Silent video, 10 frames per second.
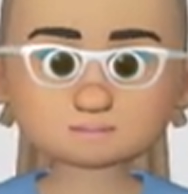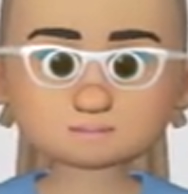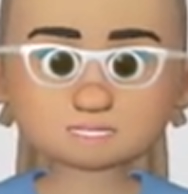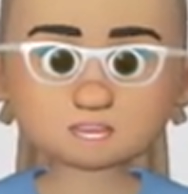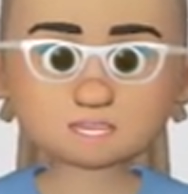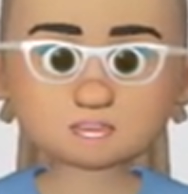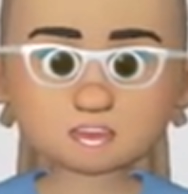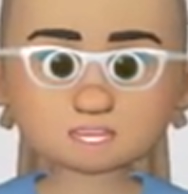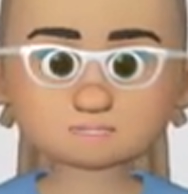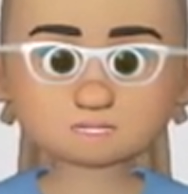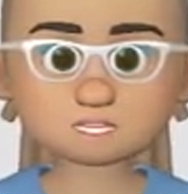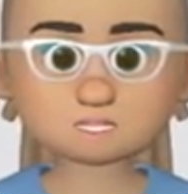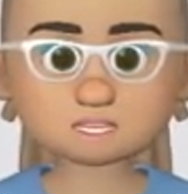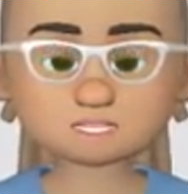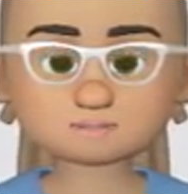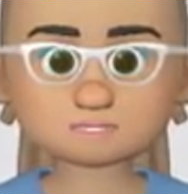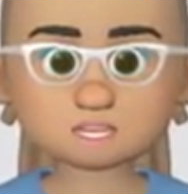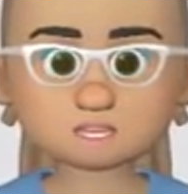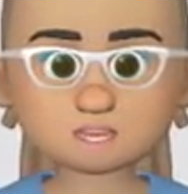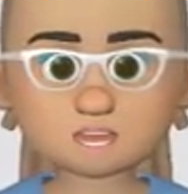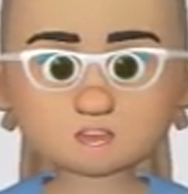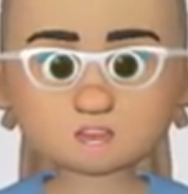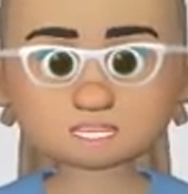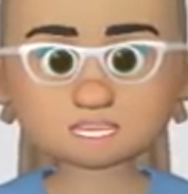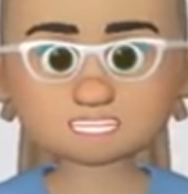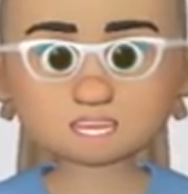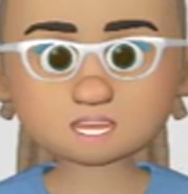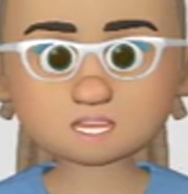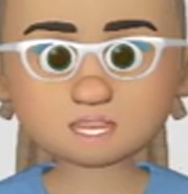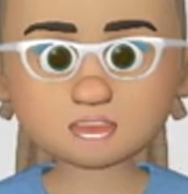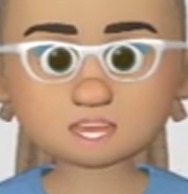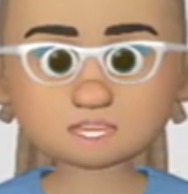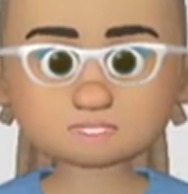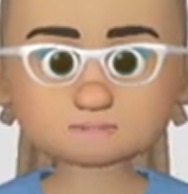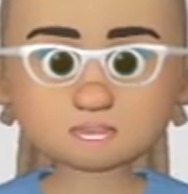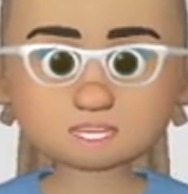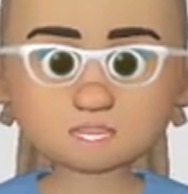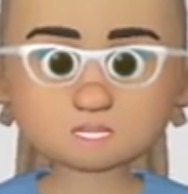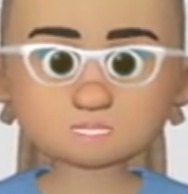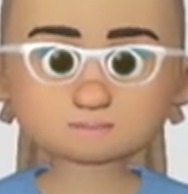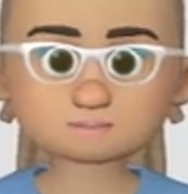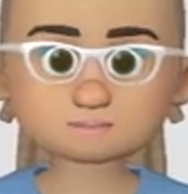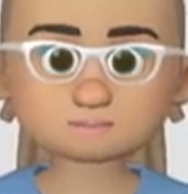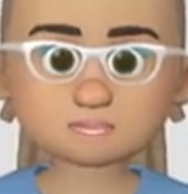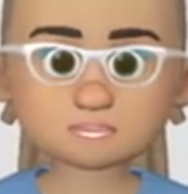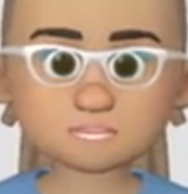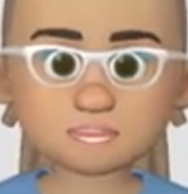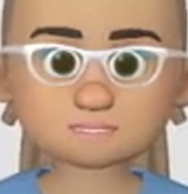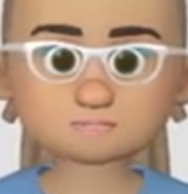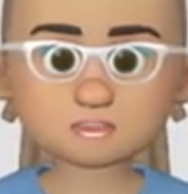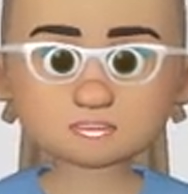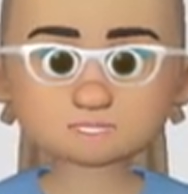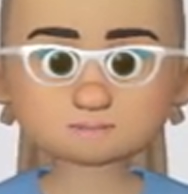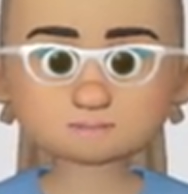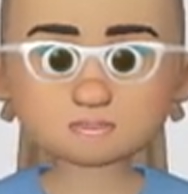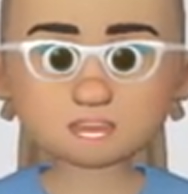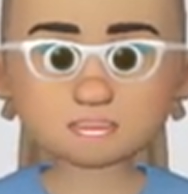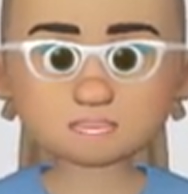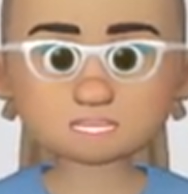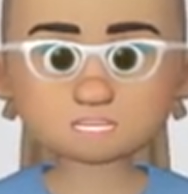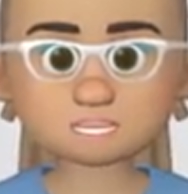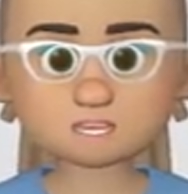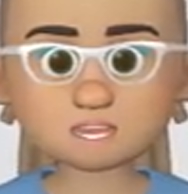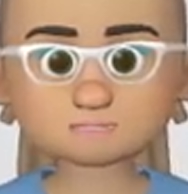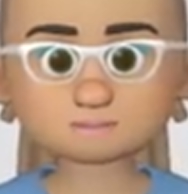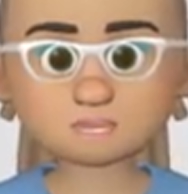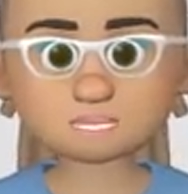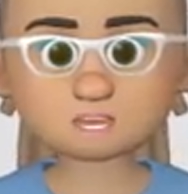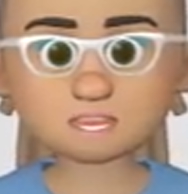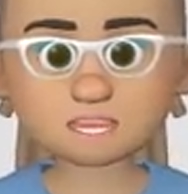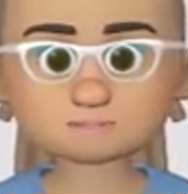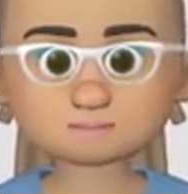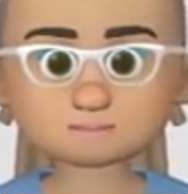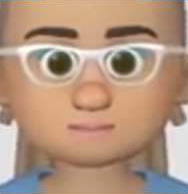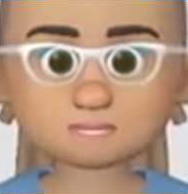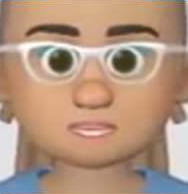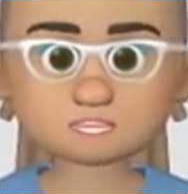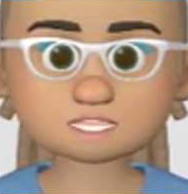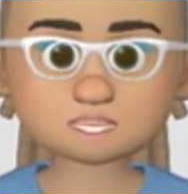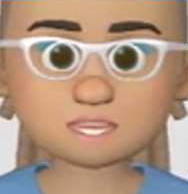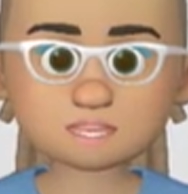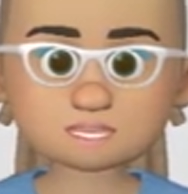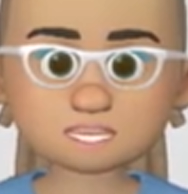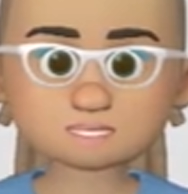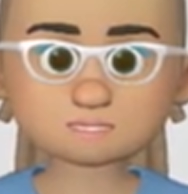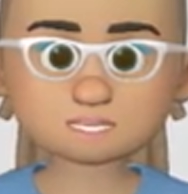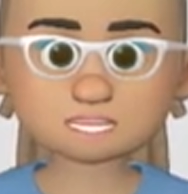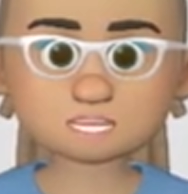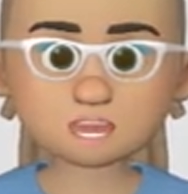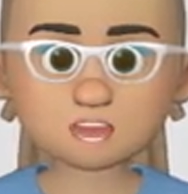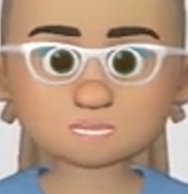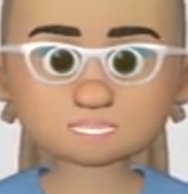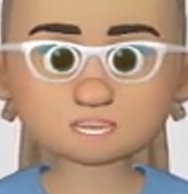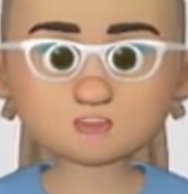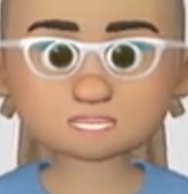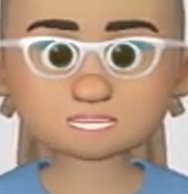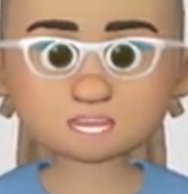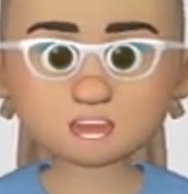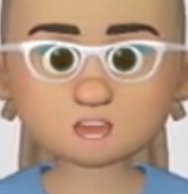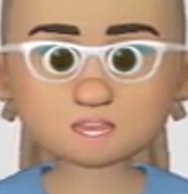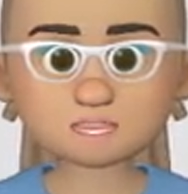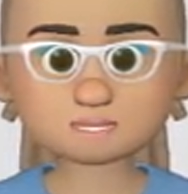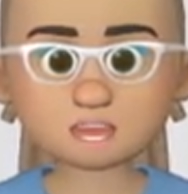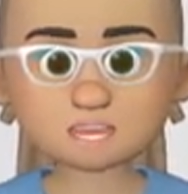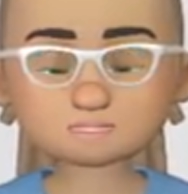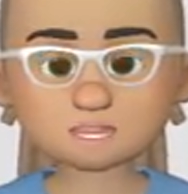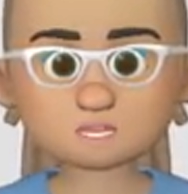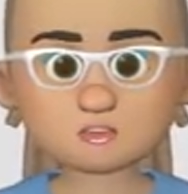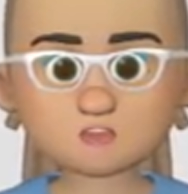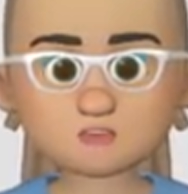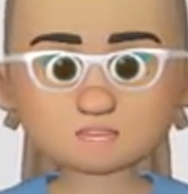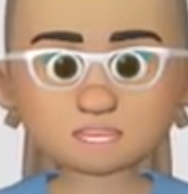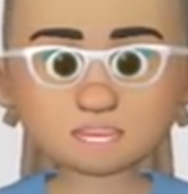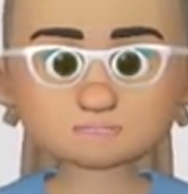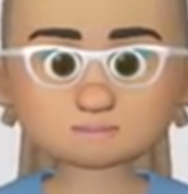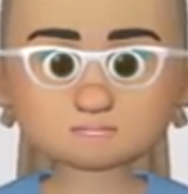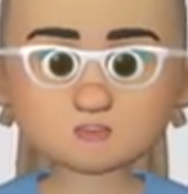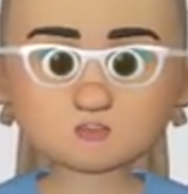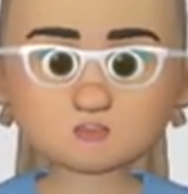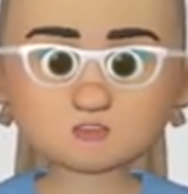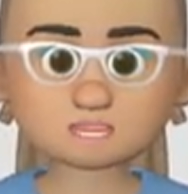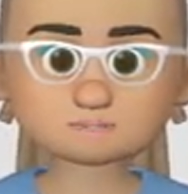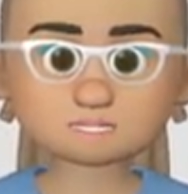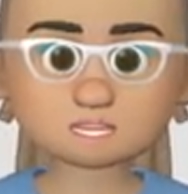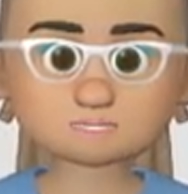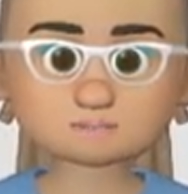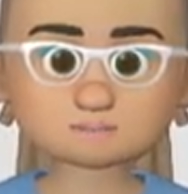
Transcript: When it comes to the different carbohydrates that we are studying in this course, understand that the only carbohydrate that cannot undergo hydrolysis is going to be monosaccharides.